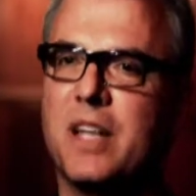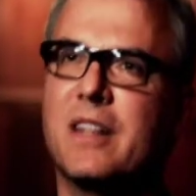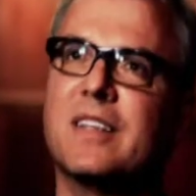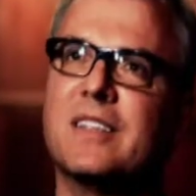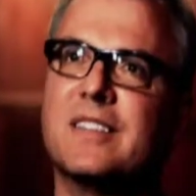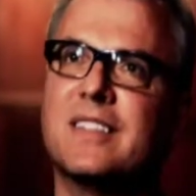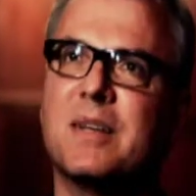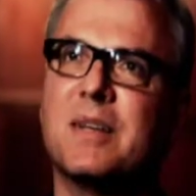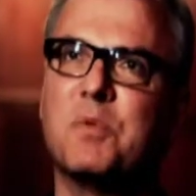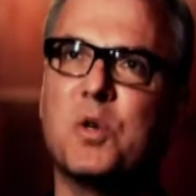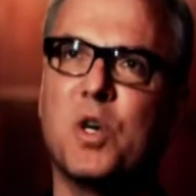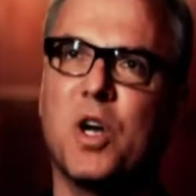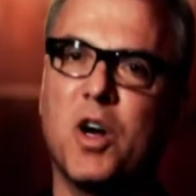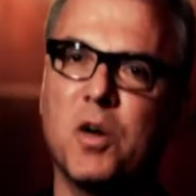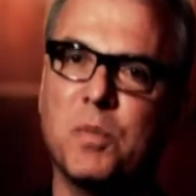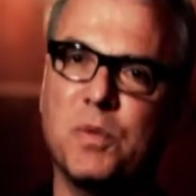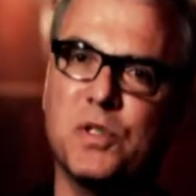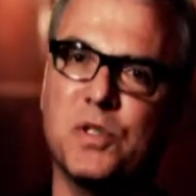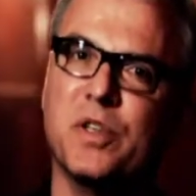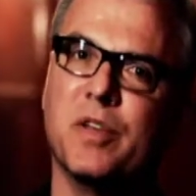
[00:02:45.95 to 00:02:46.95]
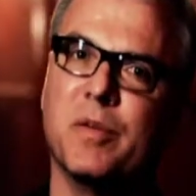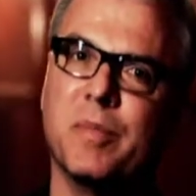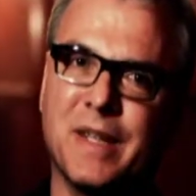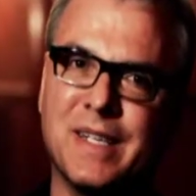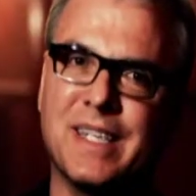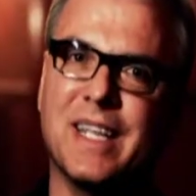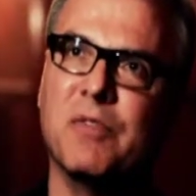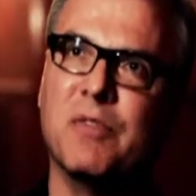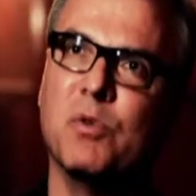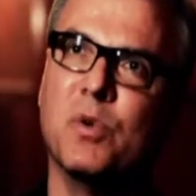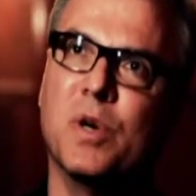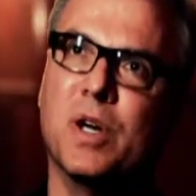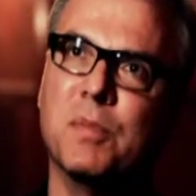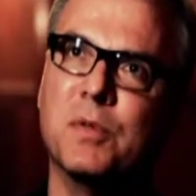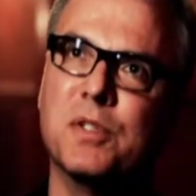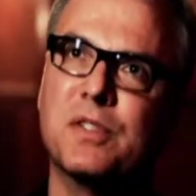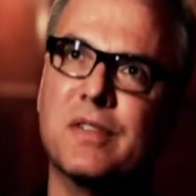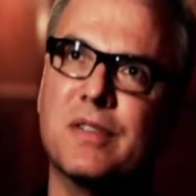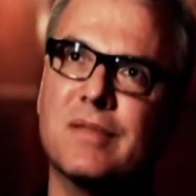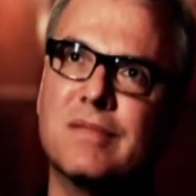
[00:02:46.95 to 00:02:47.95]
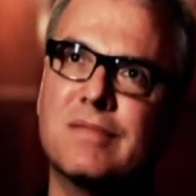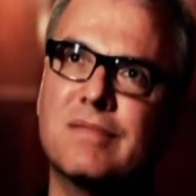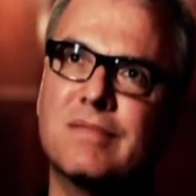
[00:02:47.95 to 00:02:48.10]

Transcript: the Contemporary Art Museum than David Robertson.